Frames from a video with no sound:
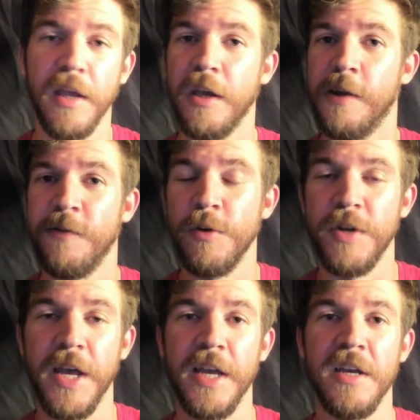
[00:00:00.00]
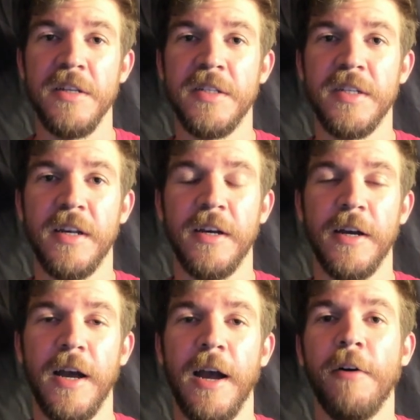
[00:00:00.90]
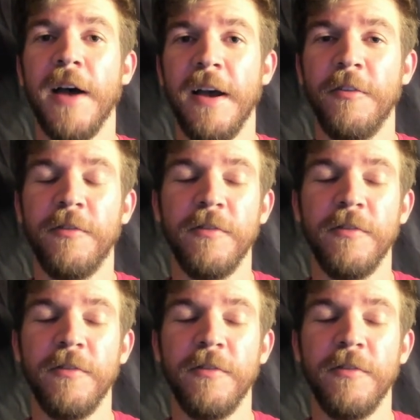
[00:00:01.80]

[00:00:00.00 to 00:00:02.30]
In a few days, I'll have